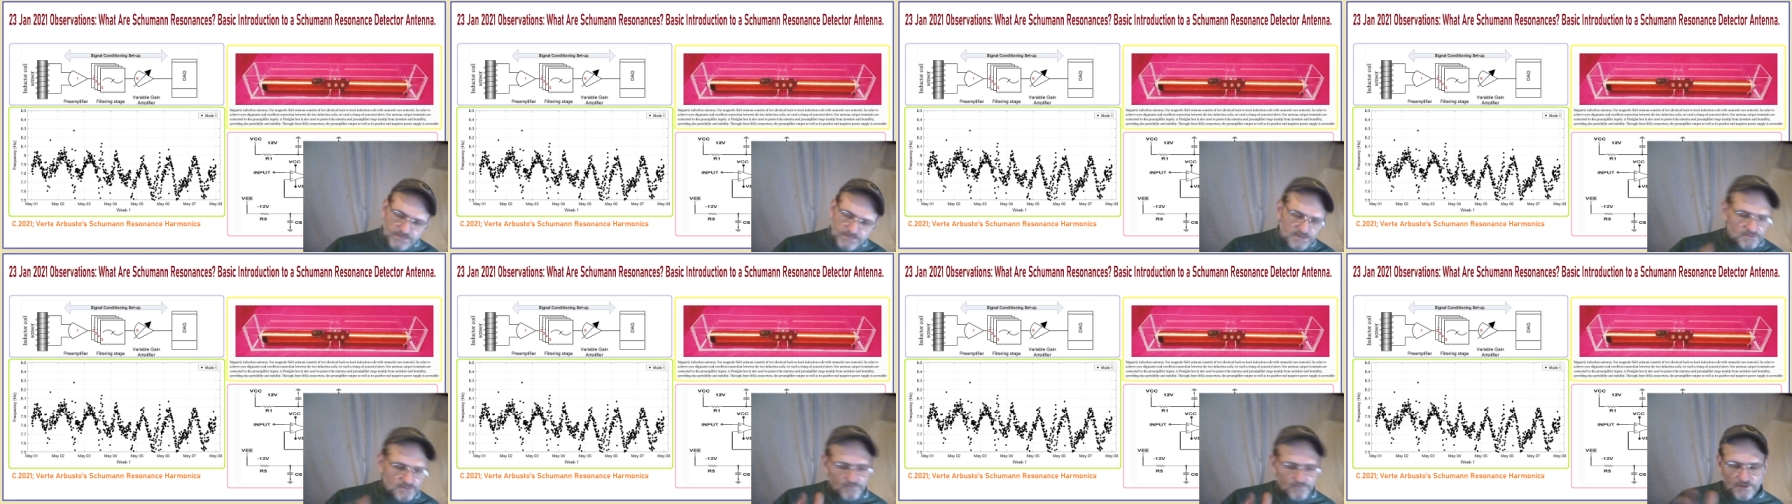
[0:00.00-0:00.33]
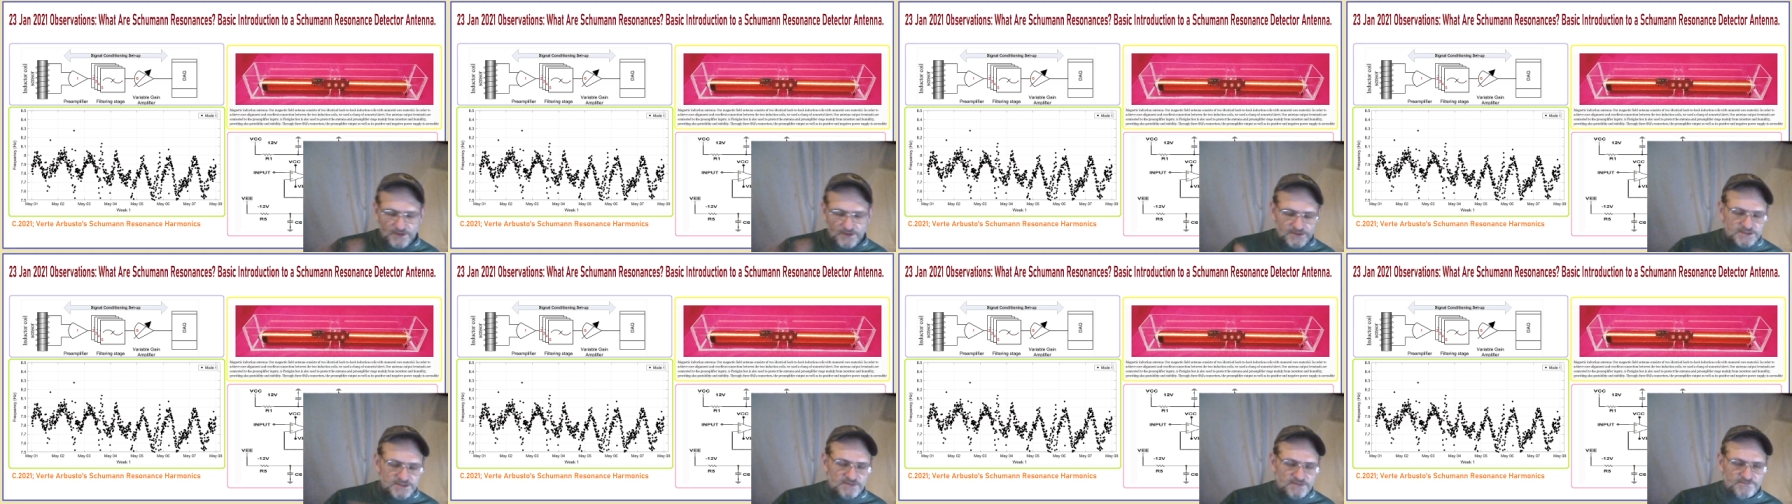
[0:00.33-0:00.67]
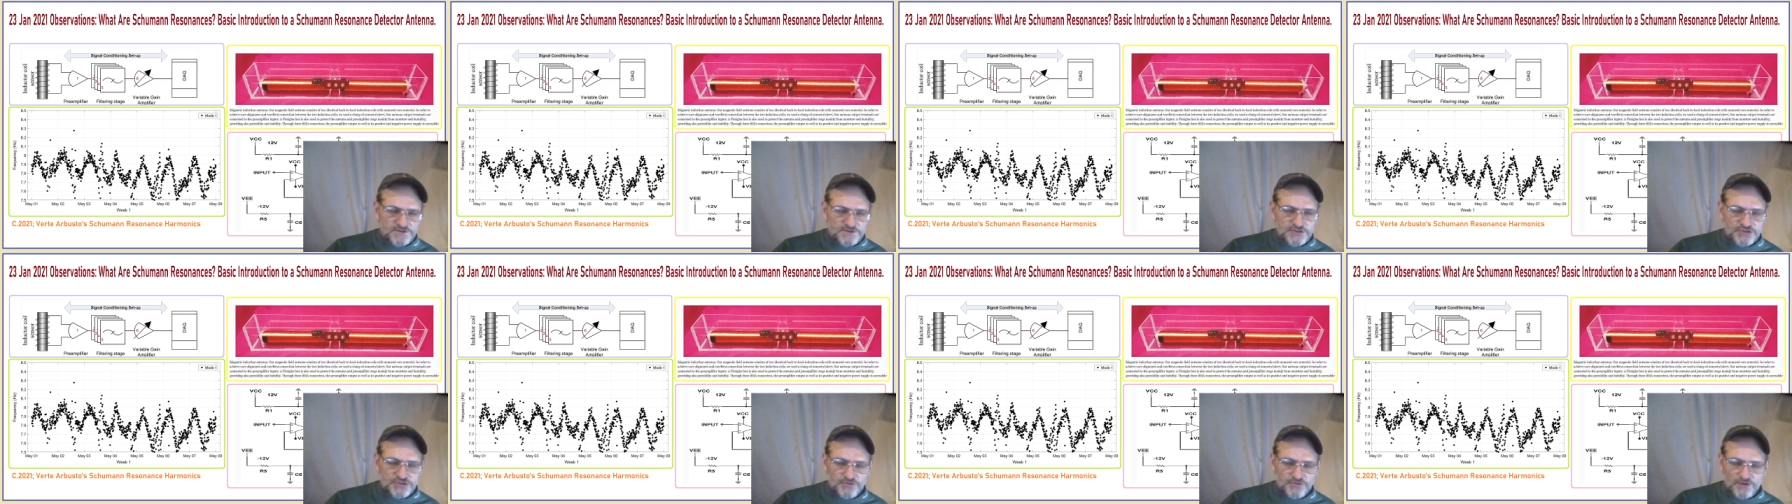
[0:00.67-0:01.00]

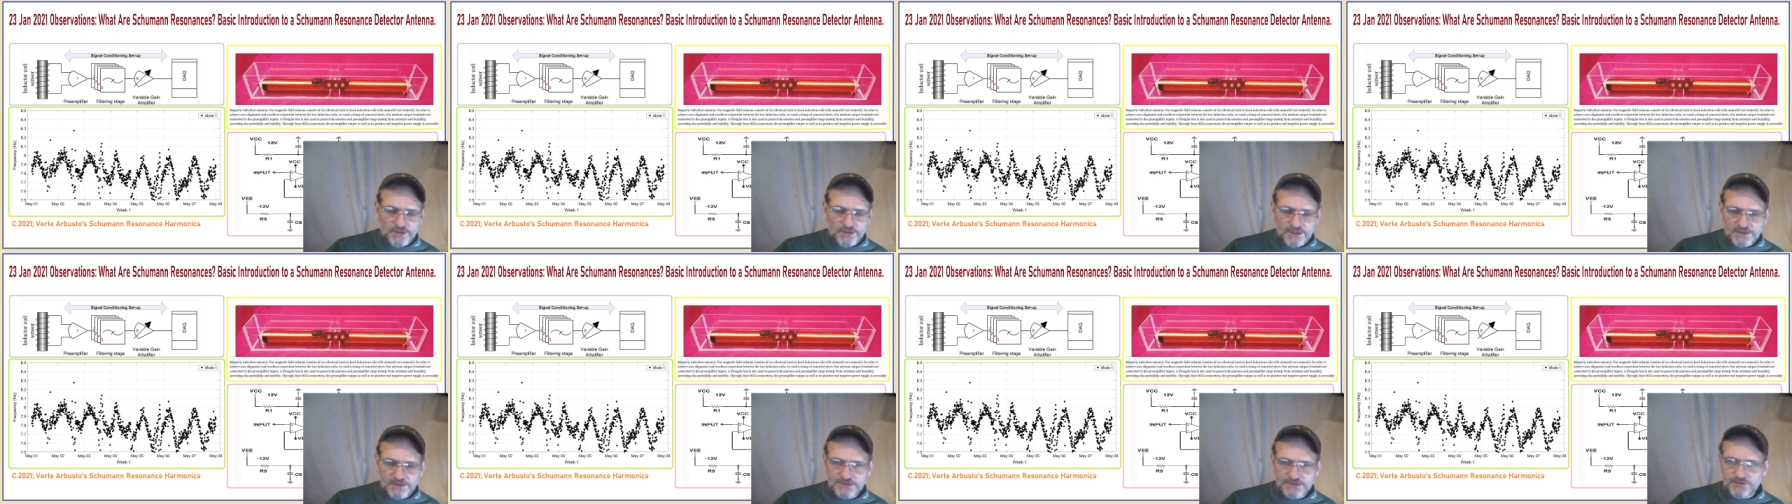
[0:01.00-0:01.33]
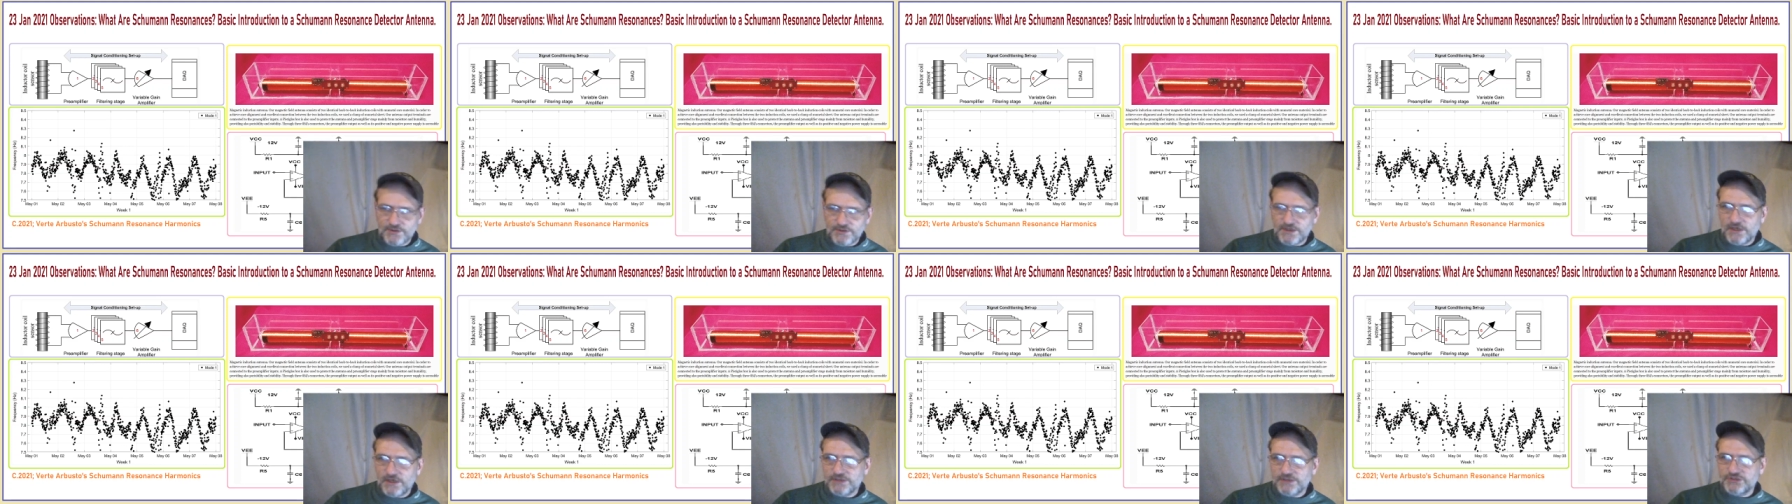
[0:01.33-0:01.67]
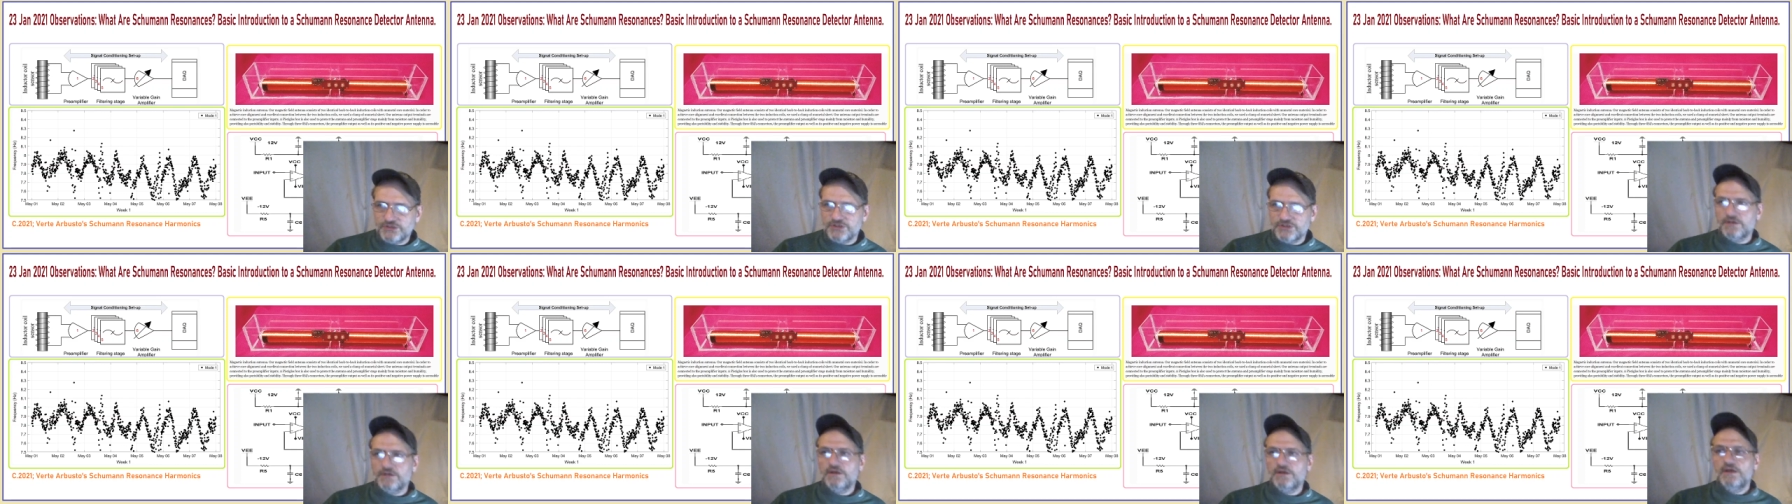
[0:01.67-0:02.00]
relatively short
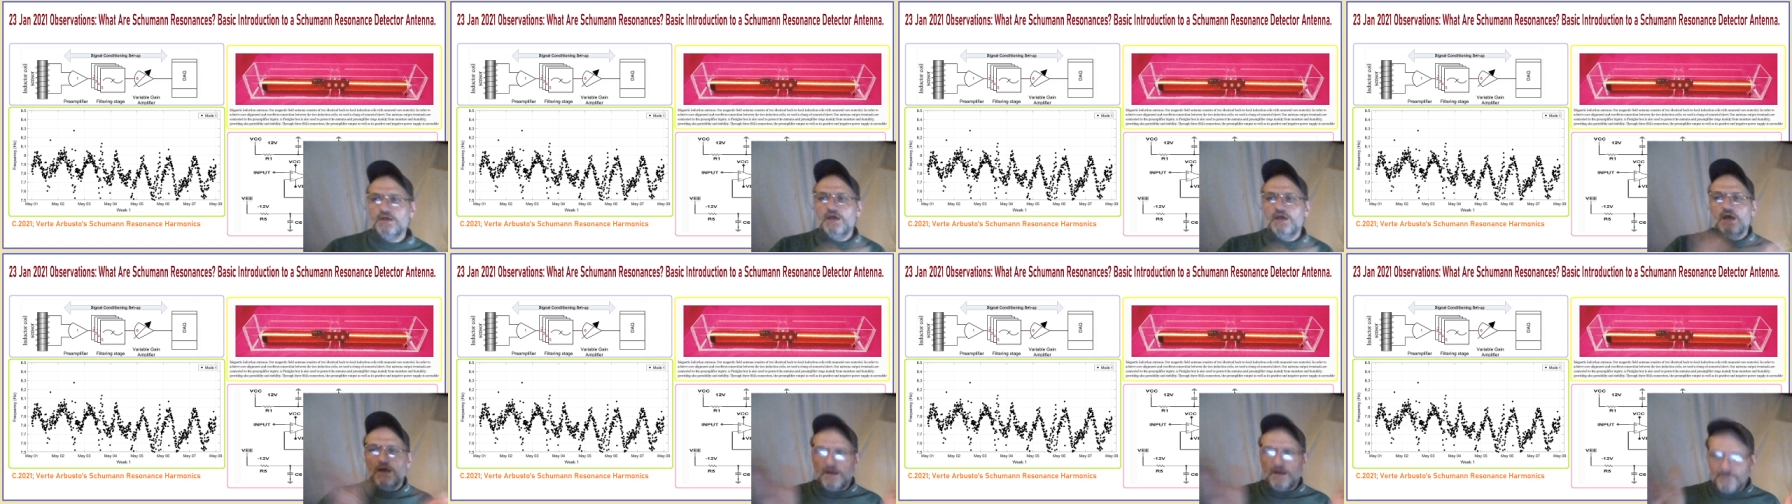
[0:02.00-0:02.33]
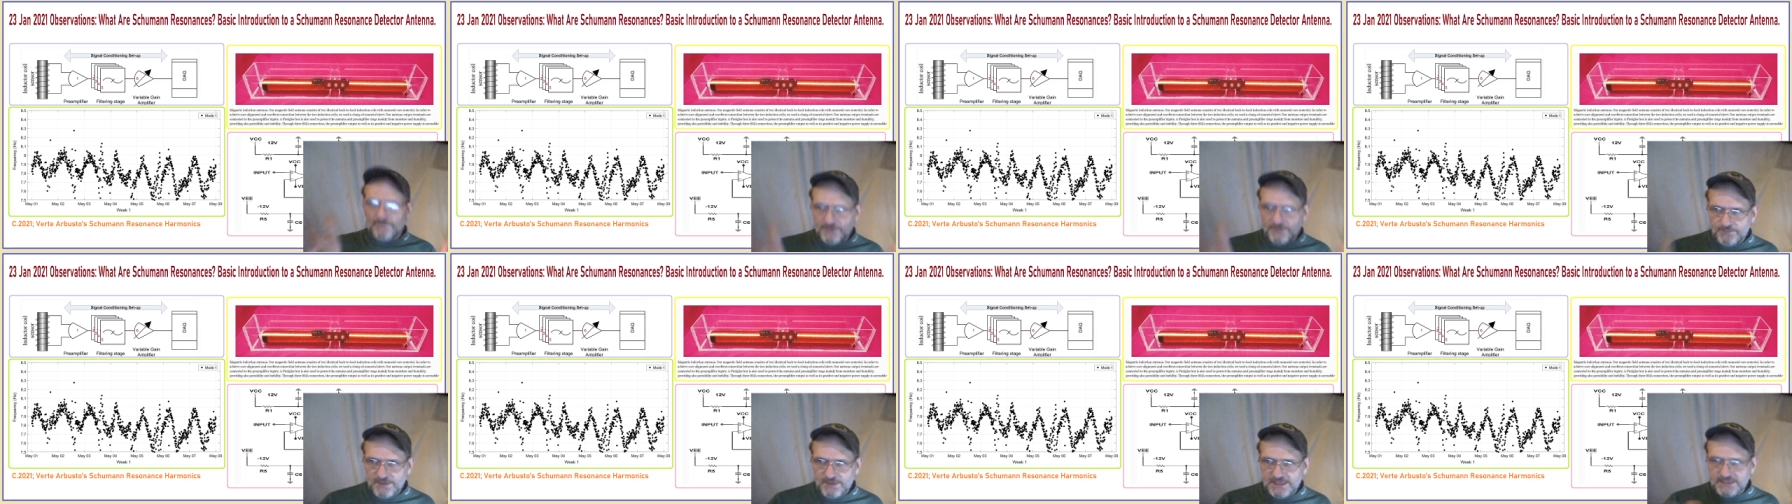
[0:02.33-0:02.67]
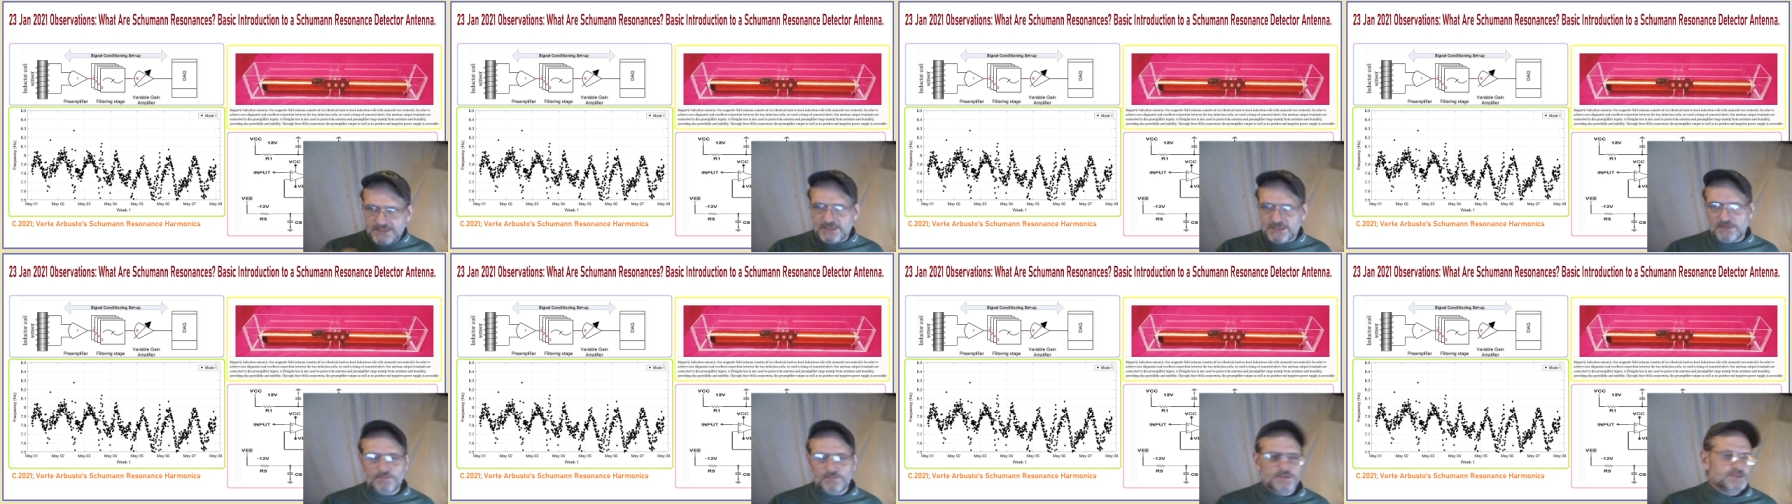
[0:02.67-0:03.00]
introduction of the
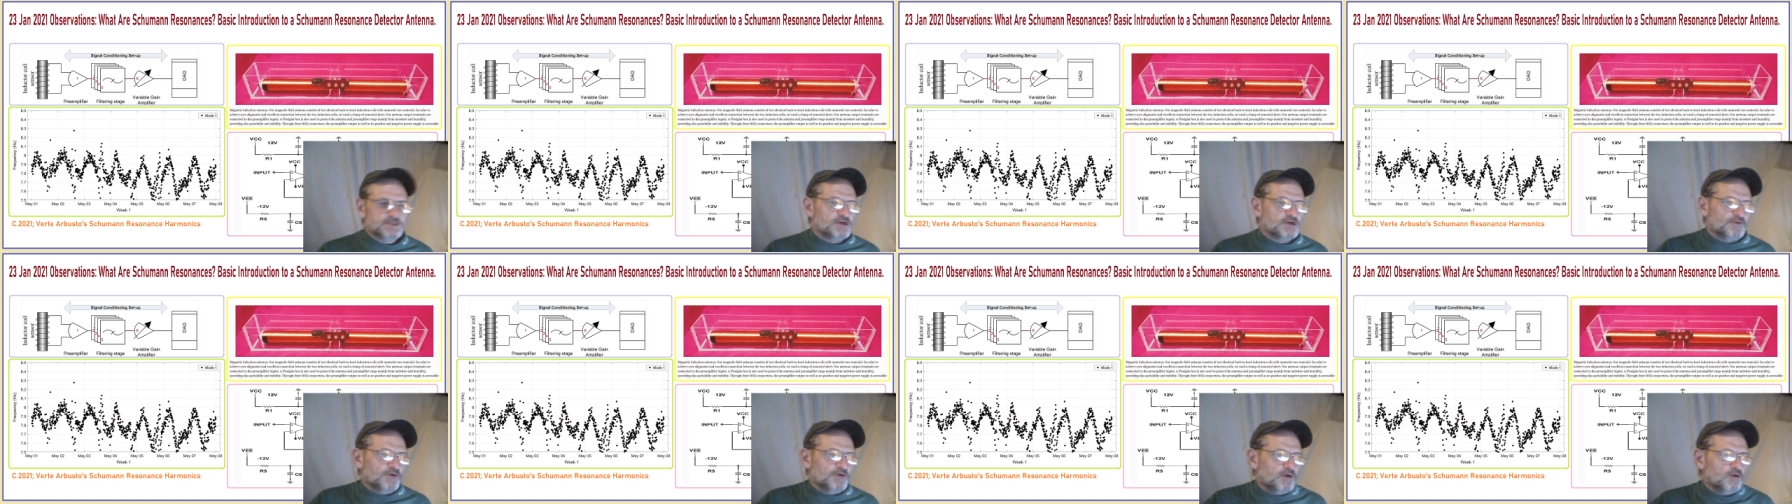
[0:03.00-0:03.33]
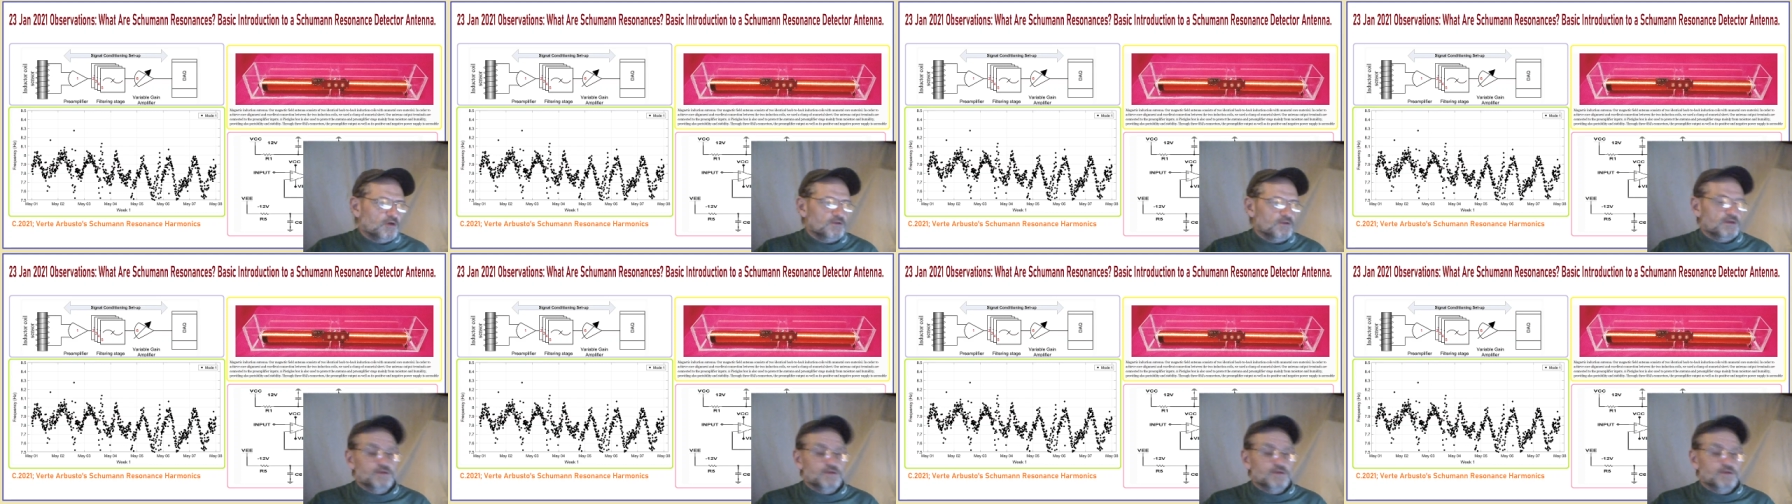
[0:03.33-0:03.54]
basic material.